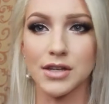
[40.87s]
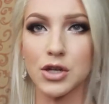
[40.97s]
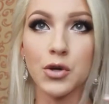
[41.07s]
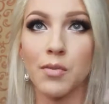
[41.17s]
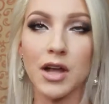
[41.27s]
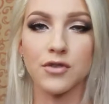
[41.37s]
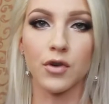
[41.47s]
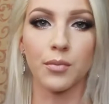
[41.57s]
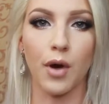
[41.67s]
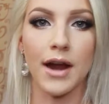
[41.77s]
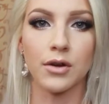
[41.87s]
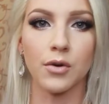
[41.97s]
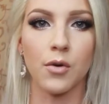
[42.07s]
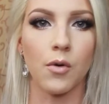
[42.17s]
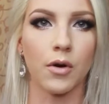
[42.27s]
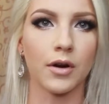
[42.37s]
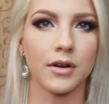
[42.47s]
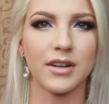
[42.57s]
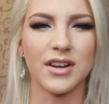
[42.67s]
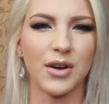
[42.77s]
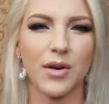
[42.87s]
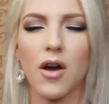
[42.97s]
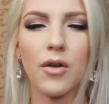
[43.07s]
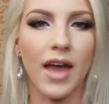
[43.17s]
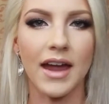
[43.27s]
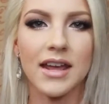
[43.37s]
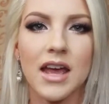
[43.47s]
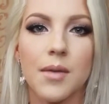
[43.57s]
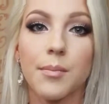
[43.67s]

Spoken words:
too much for bridal or, you know, all that.